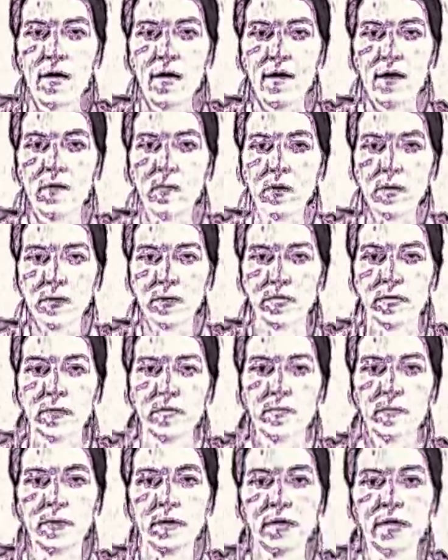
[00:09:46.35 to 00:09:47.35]
in order
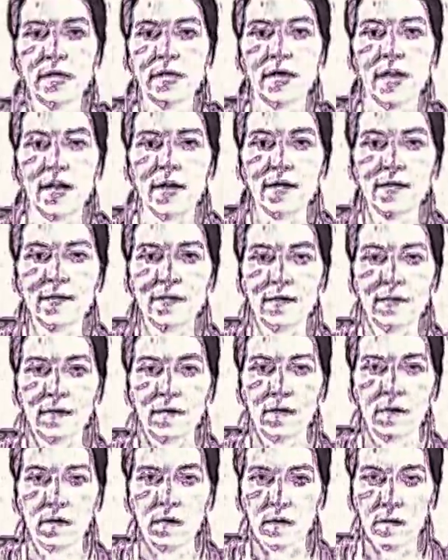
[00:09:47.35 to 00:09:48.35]
to really get
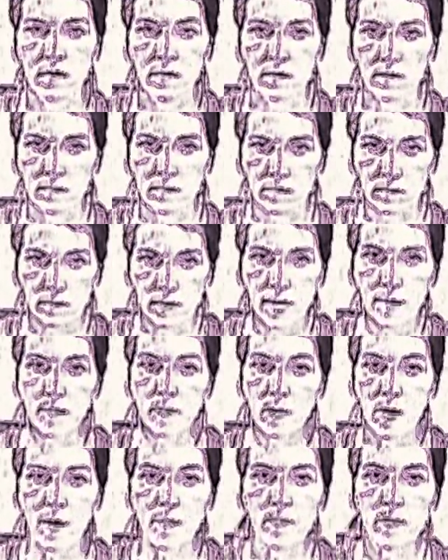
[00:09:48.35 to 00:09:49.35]
a
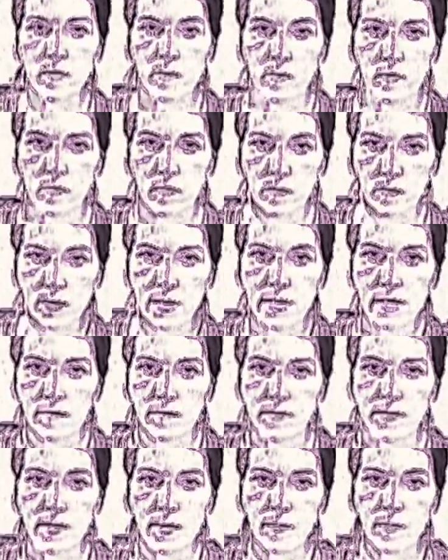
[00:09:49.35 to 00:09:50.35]
proper read
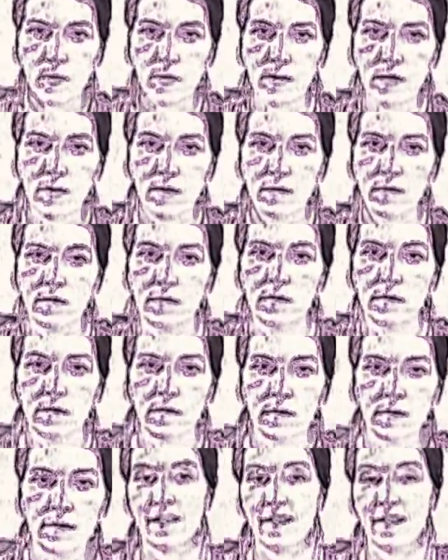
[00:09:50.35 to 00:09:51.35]
of someone.
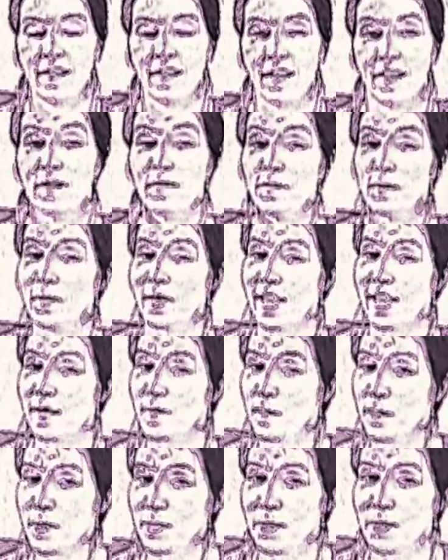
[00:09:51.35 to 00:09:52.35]
And if you
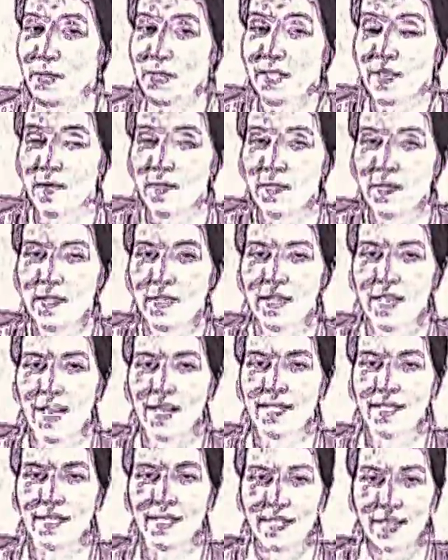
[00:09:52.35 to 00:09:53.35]
can't put yourself into
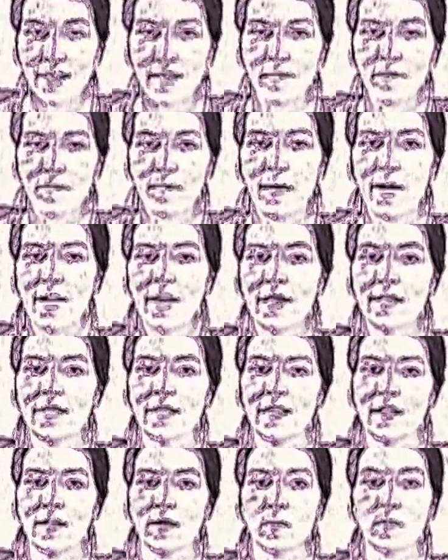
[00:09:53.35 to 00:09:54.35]
that state of mind,
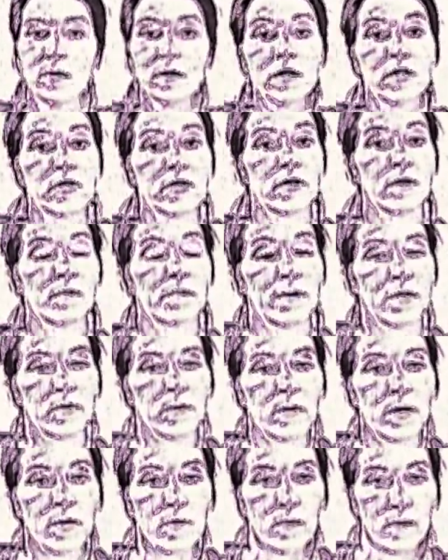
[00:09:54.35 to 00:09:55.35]
then you really shouldn't be
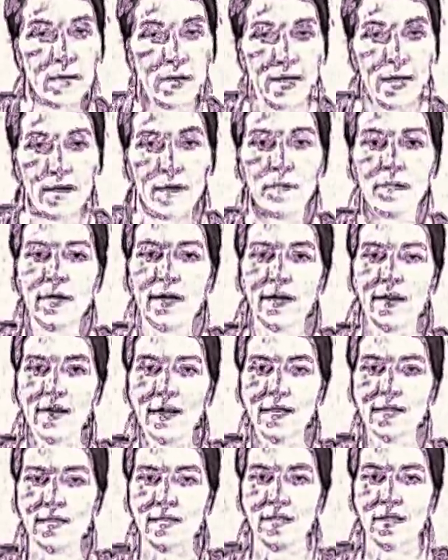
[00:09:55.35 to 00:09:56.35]
doing reading,
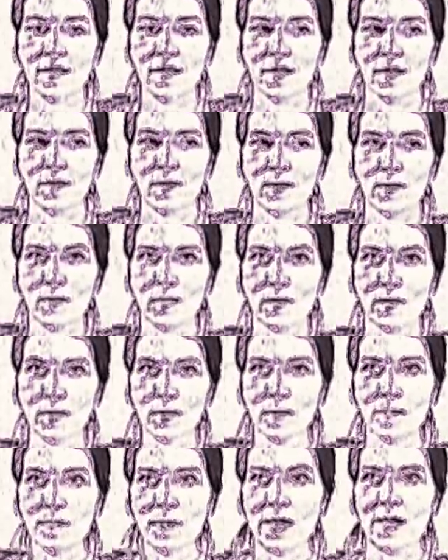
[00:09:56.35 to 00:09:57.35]
because you
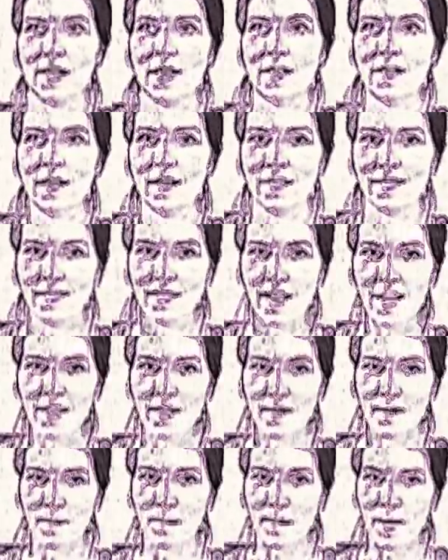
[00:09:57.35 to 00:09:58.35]
should be
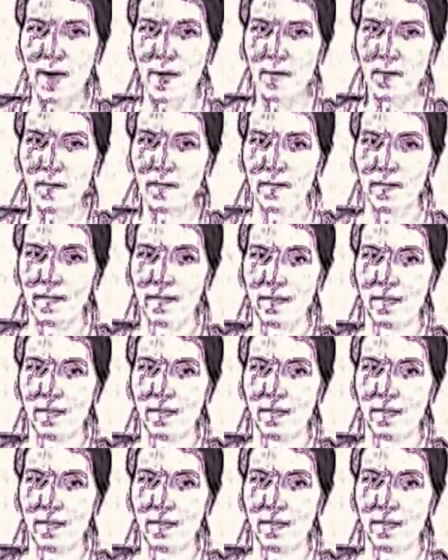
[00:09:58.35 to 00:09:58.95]
excited about,